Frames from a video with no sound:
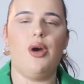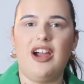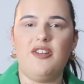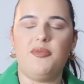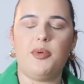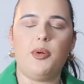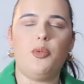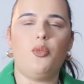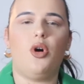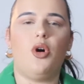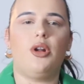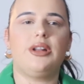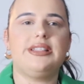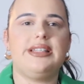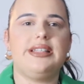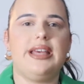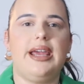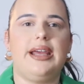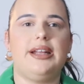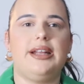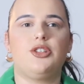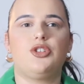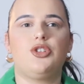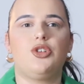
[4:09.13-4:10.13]
I've been
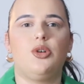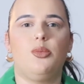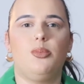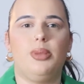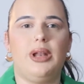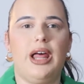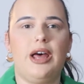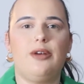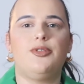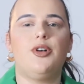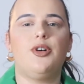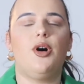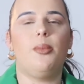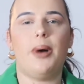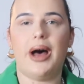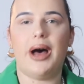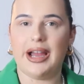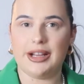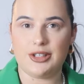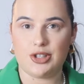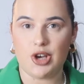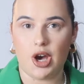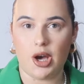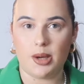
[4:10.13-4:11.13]
wanting some platform
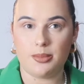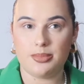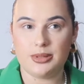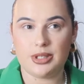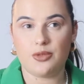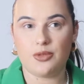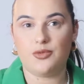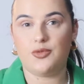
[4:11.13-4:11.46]
high tops